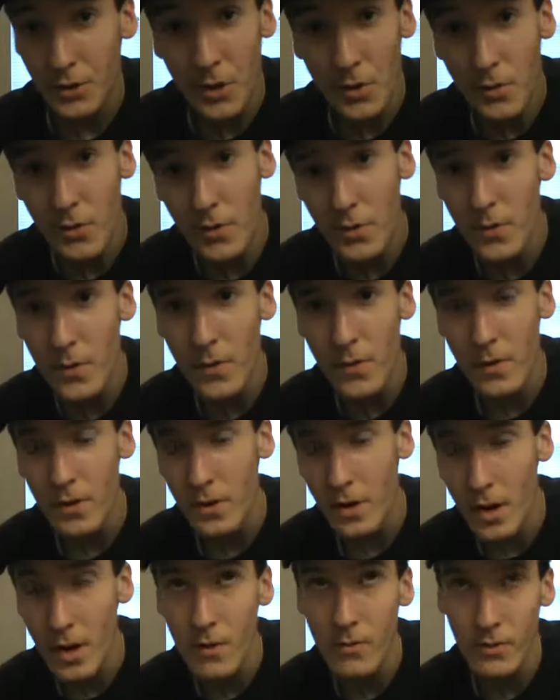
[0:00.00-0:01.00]
So new, new,
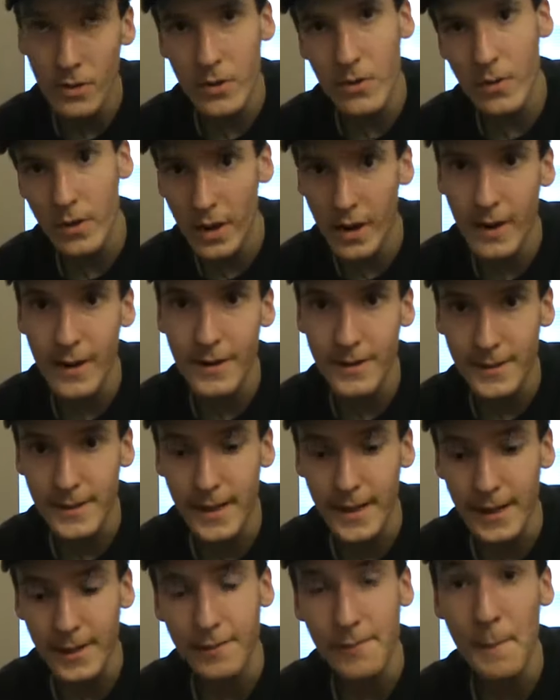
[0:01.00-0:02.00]
no new cards
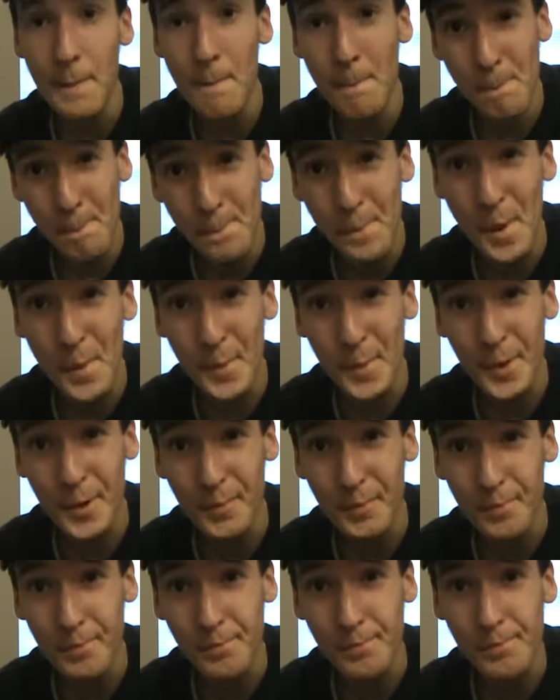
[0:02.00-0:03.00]
there. Bummer.
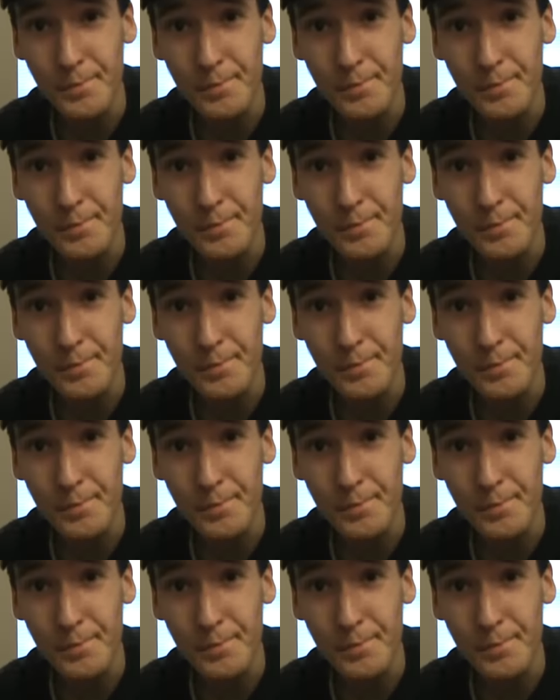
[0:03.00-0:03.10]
